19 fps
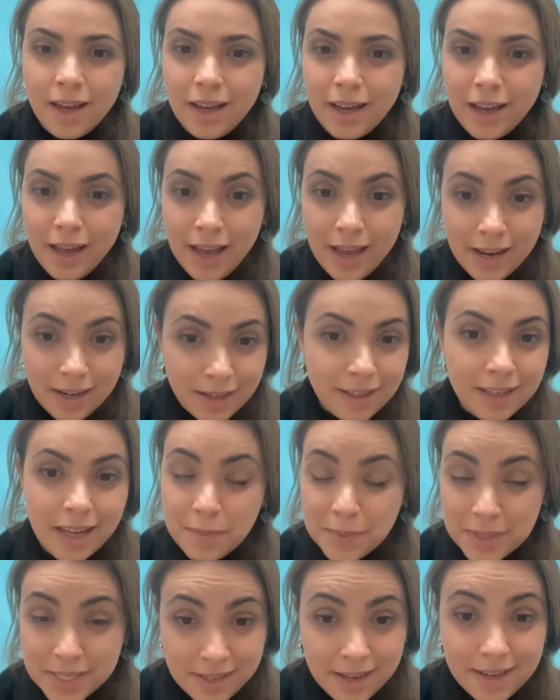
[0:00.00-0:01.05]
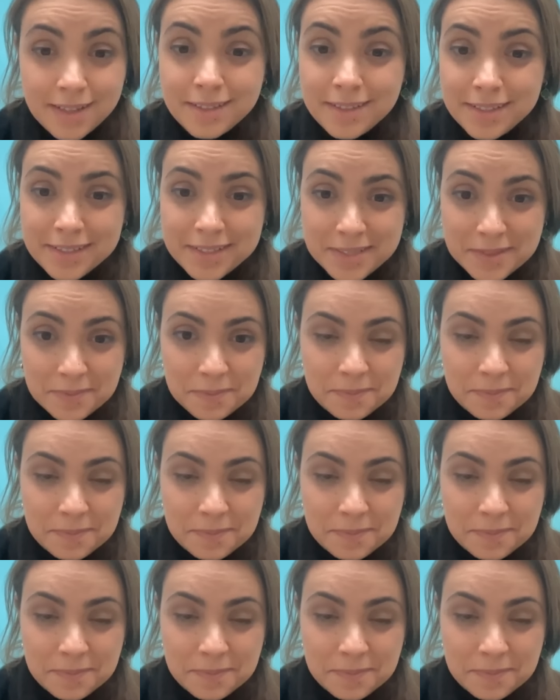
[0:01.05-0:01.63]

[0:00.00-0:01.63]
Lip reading: And climate scientists.